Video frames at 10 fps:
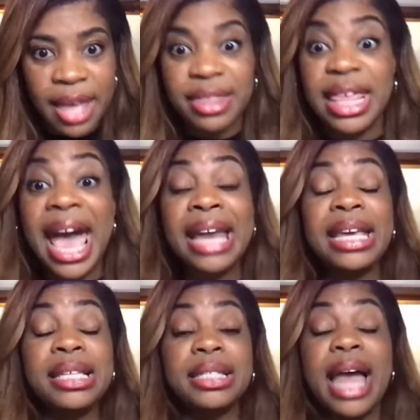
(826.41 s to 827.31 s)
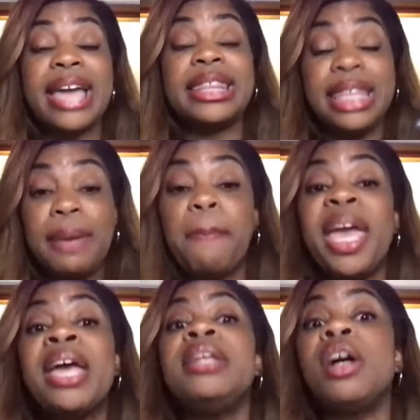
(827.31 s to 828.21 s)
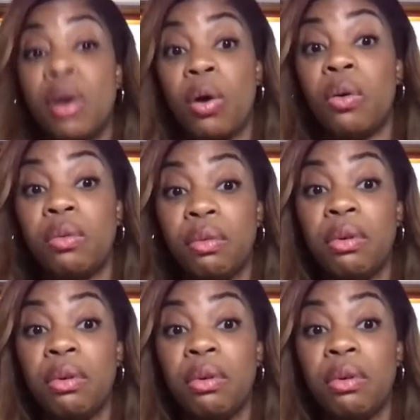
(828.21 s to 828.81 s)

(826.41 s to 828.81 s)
That is like the pinnacle